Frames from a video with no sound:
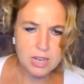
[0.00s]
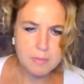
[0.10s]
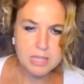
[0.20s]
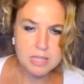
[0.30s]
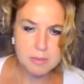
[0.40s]
I
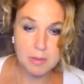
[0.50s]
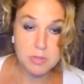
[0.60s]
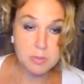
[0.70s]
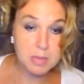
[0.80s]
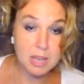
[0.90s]
mean,
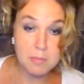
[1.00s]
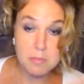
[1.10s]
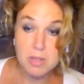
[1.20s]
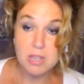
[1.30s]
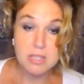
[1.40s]
sometimes you become
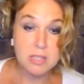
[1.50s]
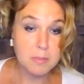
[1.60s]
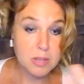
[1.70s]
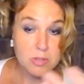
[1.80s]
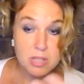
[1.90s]

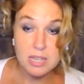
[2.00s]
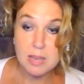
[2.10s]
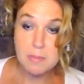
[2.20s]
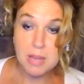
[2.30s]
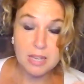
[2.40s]
somebody who's like,
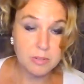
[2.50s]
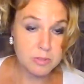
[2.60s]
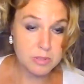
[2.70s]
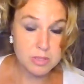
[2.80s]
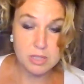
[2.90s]
yep, I
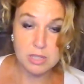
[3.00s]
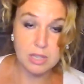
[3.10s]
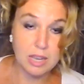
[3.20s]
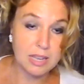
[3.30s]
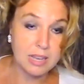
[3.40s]

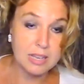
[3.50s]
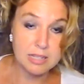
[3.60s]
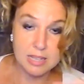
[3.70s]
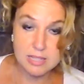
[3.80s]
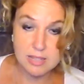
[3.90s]
can
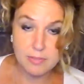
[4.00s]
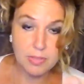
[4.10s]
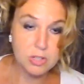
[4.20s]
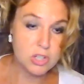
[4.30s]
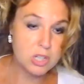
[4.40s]
take stuff on
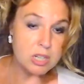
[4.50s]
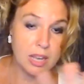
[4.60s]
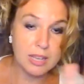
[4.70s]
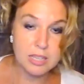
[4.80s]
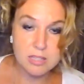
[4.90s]
the chin,
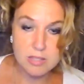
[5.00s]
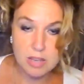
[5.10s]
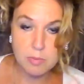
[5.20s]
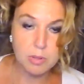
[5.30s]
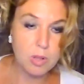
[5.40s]
I can stay
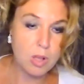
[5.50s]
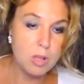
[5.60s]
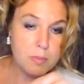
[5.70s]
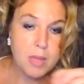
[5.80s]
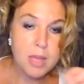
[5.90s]
real
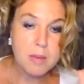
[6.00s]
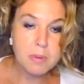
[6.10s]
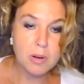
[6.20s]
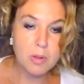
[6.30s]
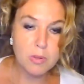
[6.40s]
calm,
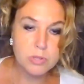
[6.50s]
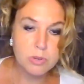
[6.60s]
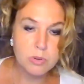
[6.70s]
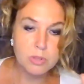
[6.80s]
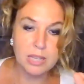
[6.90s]
but
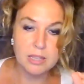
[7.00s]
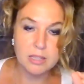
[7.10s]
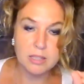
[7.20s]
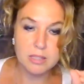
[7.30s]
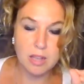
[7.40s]
also like
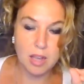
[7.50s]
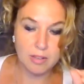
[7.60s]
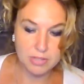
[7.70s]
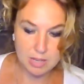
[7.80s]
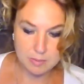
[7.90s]

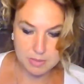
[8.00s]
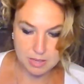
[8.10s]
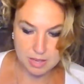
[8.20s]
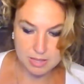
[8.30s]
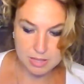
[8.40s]
oftentimes
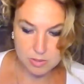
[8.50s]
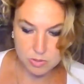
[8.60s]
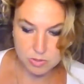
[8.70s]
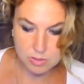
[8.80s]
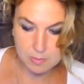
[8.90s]
I think
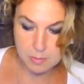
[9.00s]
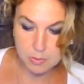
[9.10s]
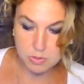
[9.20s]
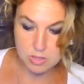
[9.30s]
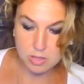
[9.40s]
those are some of the
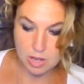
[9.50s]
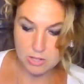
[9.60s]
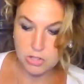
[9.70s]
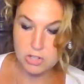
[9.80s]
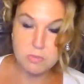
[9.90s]
most
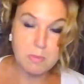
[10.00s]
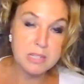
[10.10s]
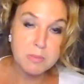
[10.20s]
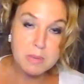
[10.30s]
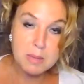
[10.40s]

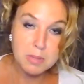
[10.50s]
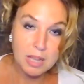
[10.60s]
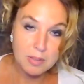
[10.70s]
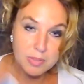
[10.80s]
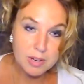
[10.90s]
non-judgmental people
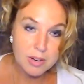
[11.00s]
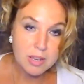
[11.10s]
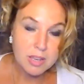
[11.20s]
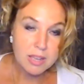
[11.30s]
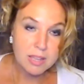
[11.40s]
out there,
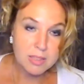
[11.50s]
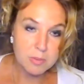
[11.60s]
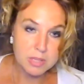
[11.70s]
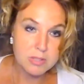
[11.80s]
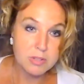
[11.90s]
the
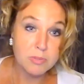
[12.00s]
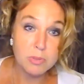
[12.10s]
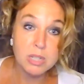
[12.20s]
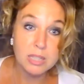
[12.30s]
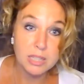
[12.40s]
ones who've
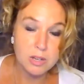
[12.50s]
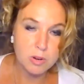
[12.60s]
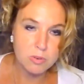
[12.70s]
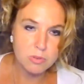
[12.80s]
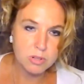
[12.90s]
really
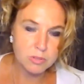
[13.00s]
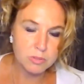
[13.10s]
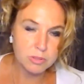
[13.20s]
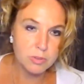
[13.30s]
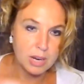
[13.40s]
known
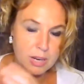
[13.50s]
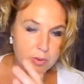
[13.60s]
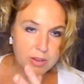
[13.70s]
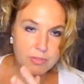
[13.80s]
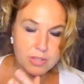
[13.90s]
great
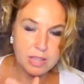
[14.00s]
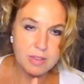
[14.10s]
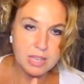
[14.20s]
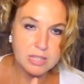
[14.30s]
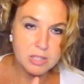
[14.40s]
grief and they've
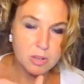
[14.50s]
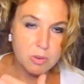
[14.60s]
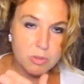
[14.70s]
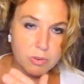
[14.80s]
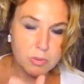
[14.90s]
had to
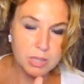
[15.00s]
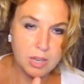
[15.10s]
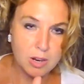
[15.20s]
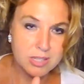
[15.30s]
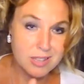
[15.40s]
go through really
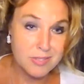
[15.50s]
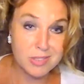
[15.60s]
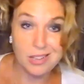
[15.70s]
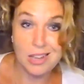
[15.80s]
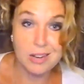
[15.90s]
hard stuff. They're
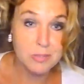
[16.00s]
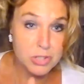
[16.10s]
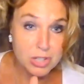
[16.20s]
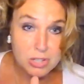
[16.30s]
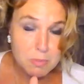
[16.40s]
like, I don't
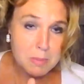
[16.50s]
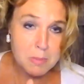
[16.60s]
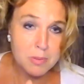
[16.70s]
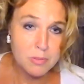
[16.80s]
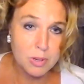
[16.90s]
judge
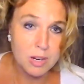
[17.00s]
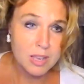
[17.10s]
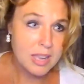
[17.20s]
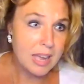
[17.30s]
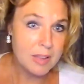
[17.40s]
people for
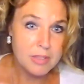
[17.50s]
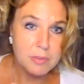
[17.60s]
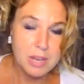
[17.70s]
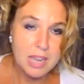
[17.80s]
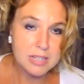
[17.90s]
how they
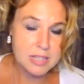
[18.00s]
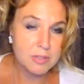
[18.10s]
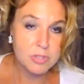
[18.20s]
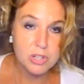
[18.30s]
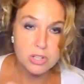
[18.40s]
react. I
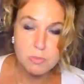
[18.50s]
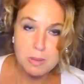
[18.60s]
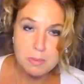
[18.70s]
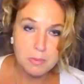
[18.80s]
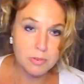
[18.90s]
don't judge
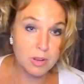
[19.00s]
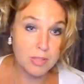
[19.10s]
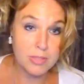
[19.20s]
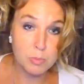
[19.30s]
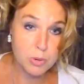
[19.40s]
people for
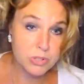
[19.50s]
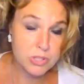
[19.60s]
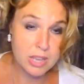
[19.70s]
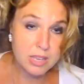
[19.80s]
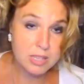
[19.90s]
on their
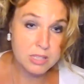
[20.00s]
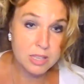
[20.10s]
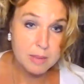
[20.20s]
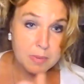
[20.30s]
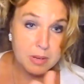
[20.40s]
worst days.
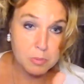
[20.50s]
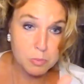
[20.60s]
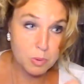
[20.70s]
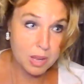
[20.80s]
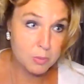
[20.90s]
I mean,
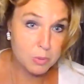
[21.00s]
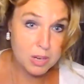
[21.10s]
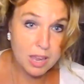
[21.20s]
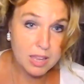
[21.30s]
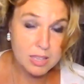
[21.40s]
why would
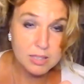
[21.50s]
I?